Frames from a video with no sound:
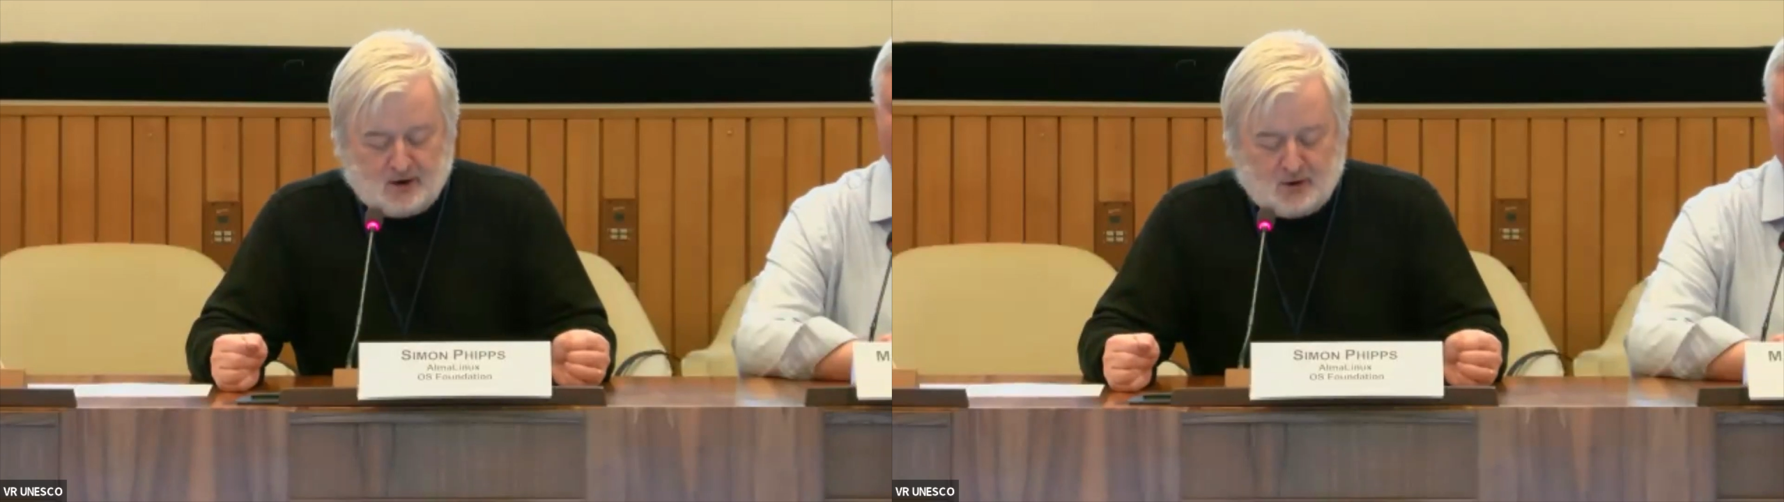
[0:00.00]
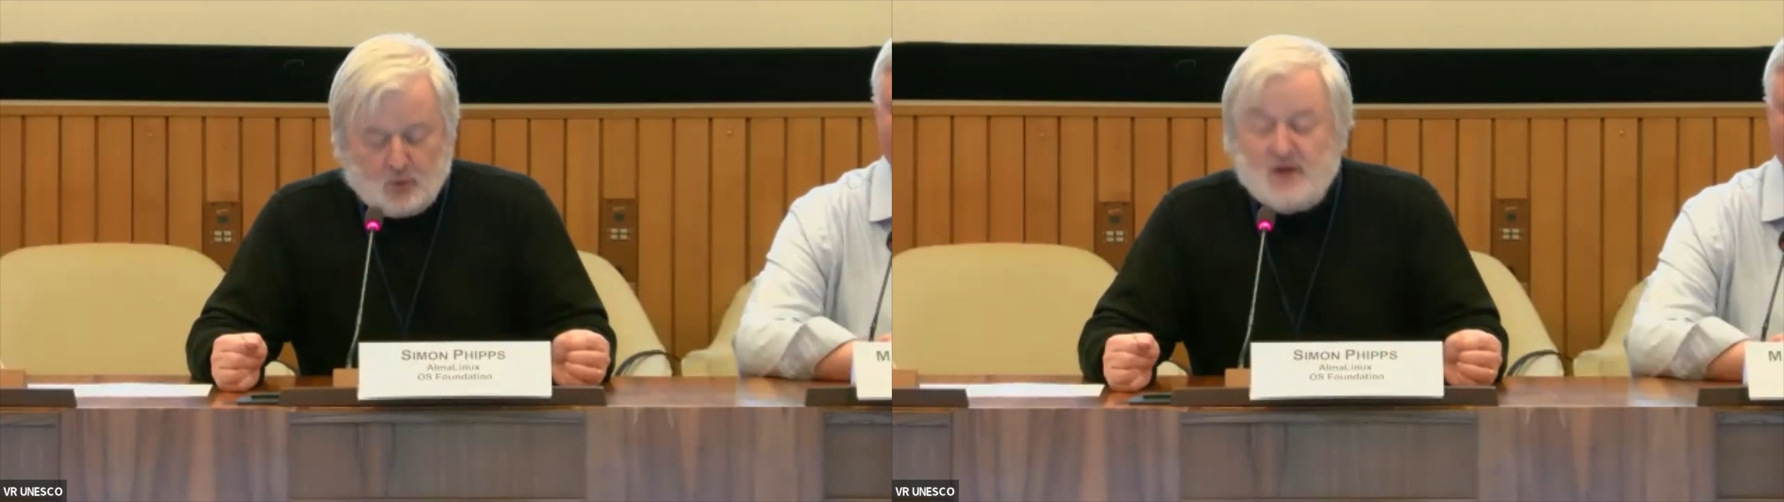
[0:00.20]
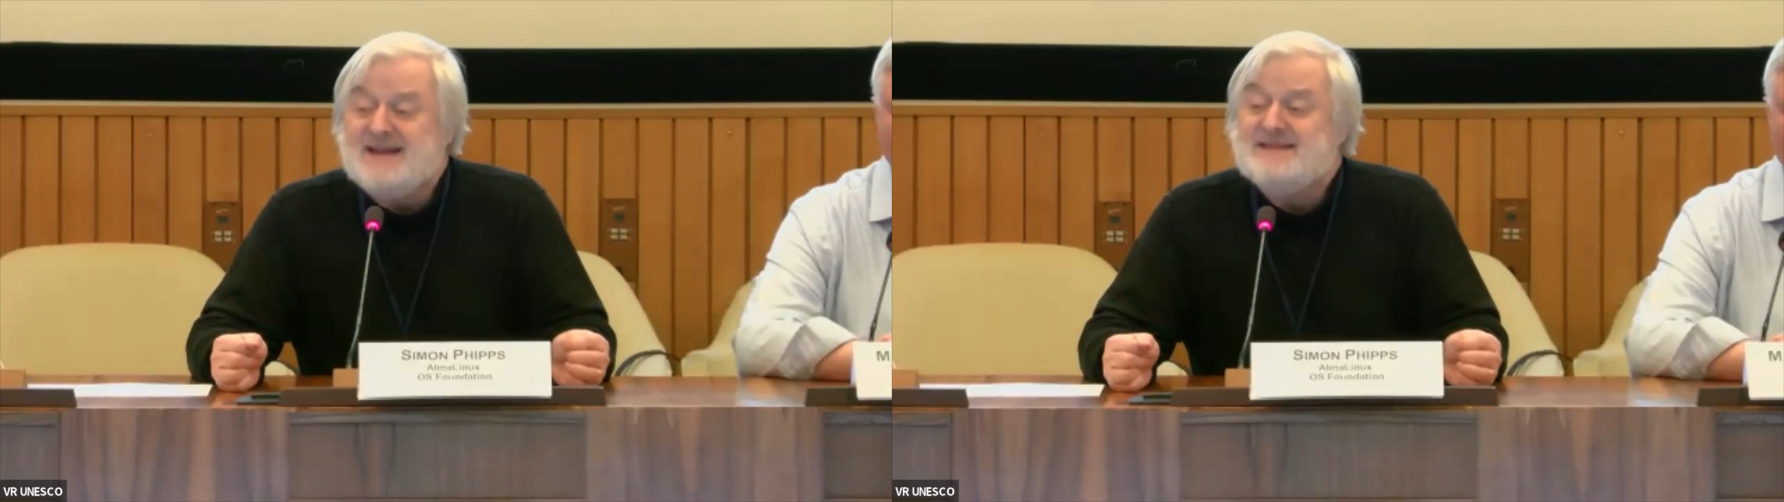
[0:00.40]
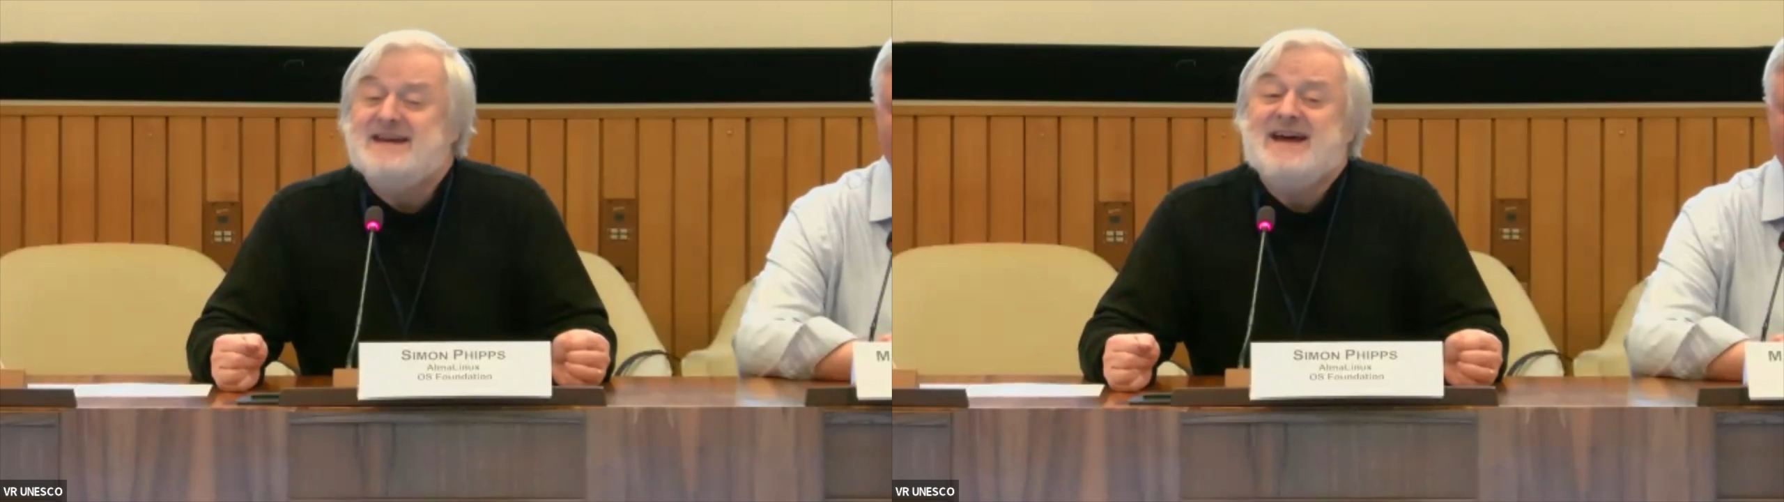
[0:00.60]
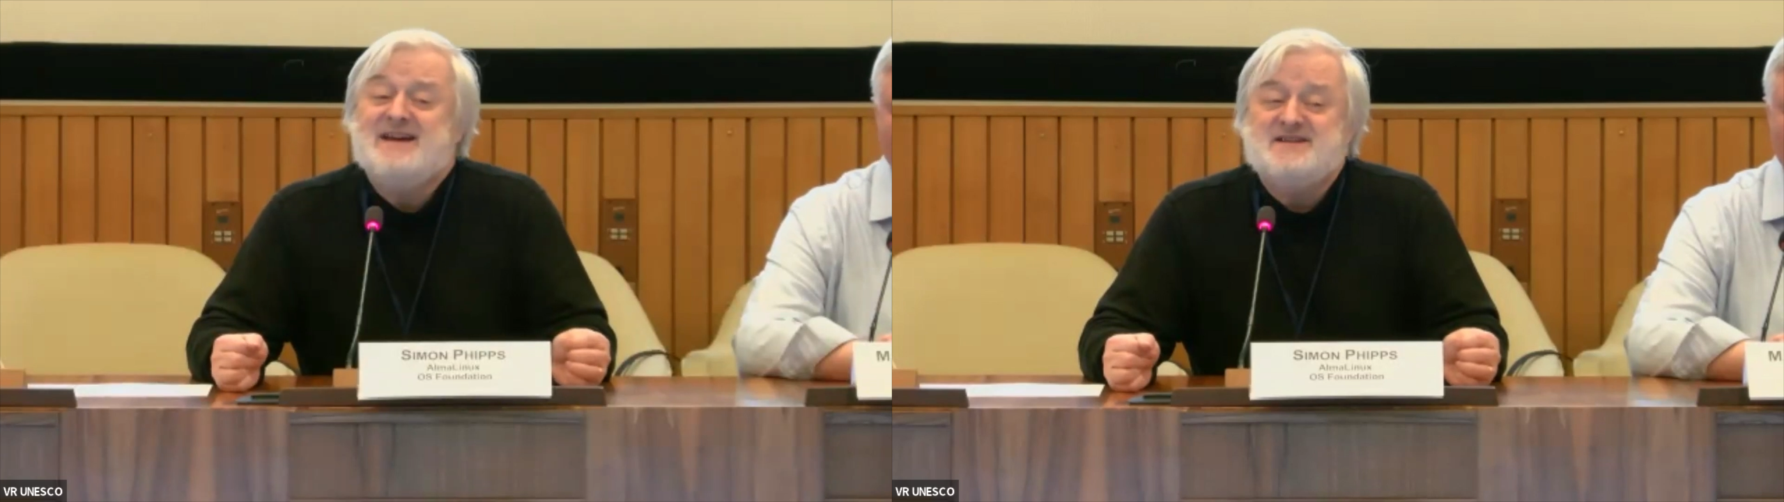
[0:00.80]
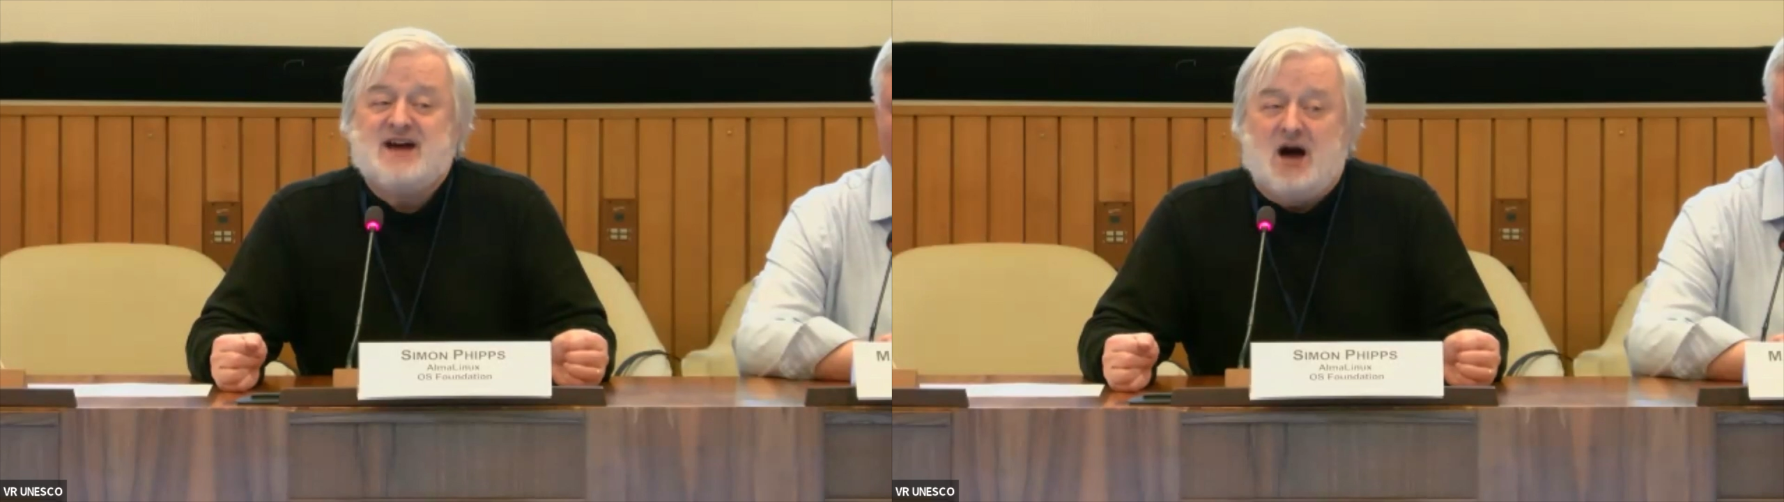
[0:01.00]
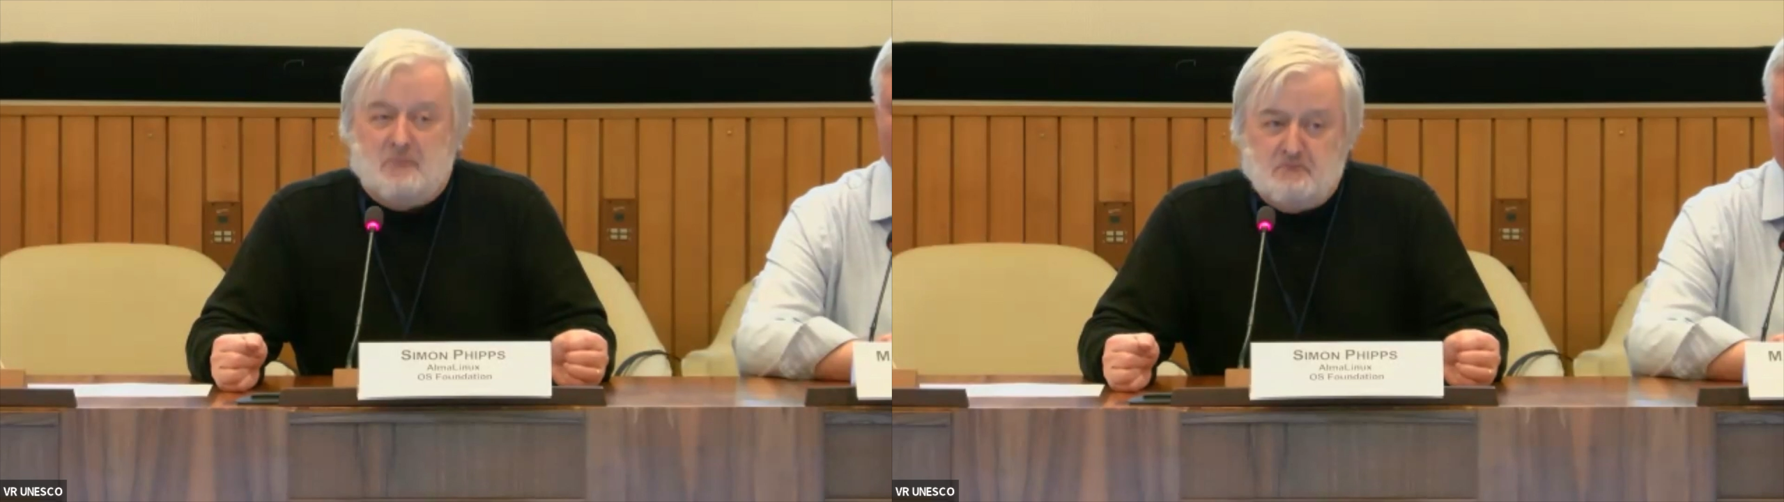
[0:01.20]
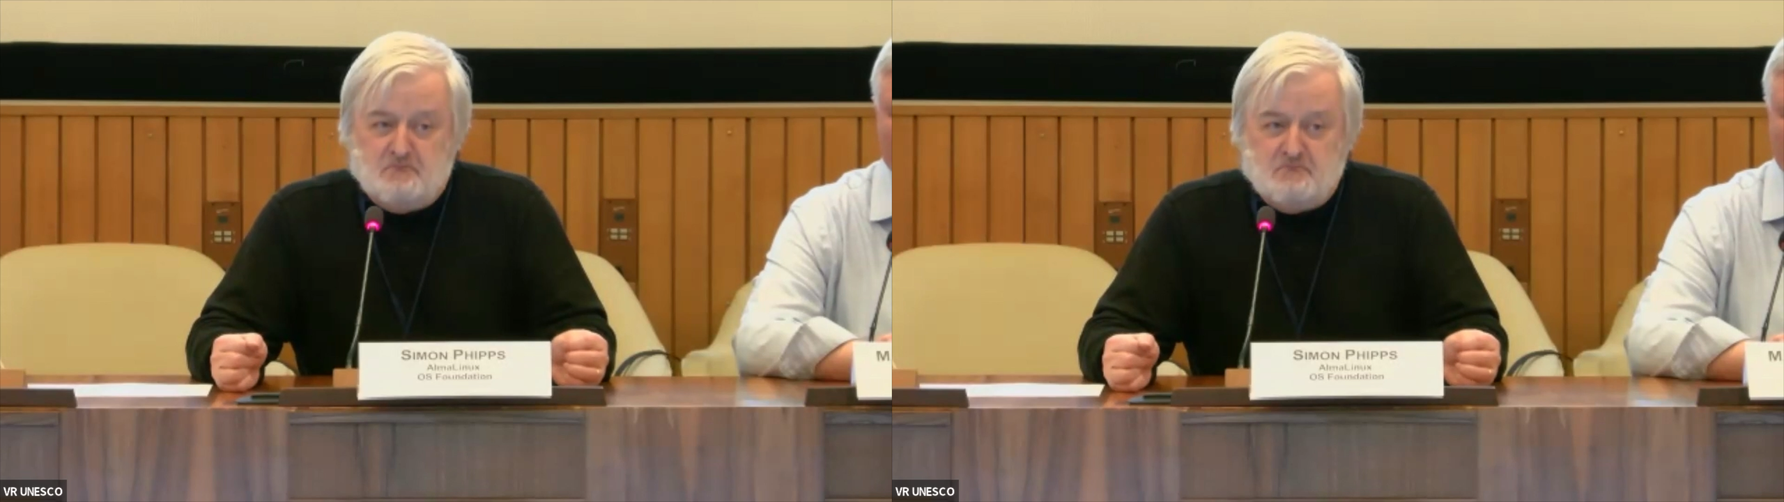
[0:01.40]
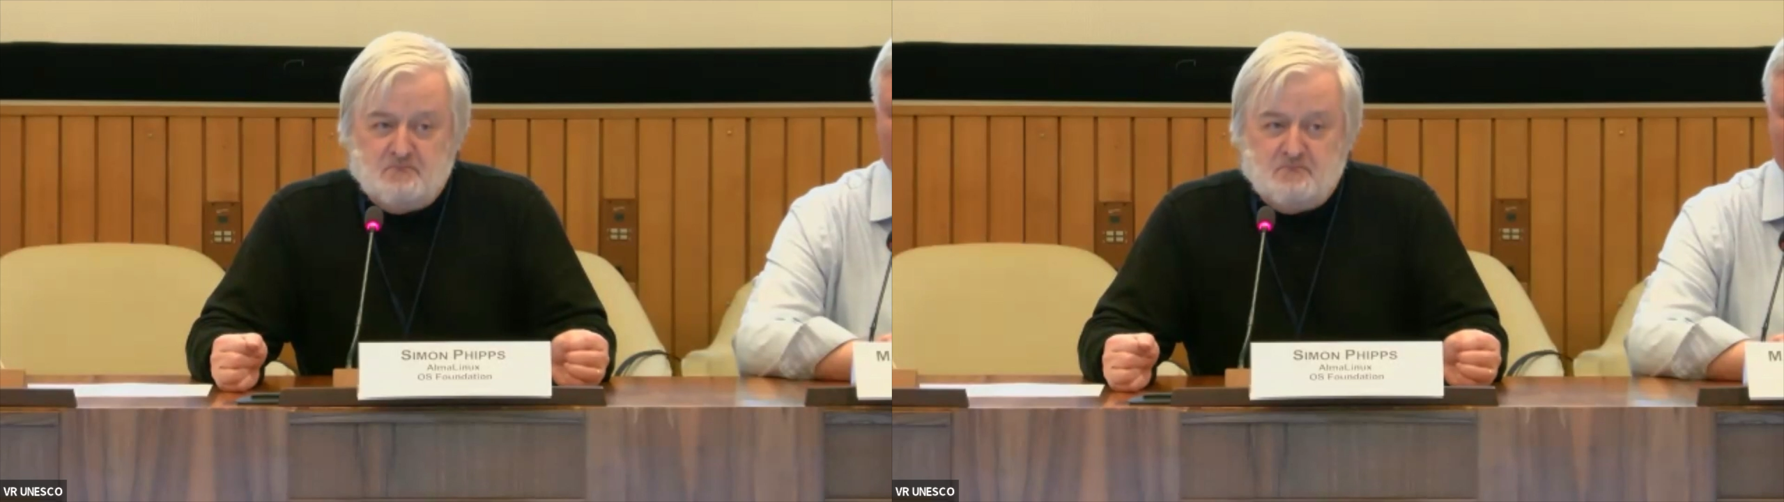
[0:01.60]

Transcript: Well, that day has come.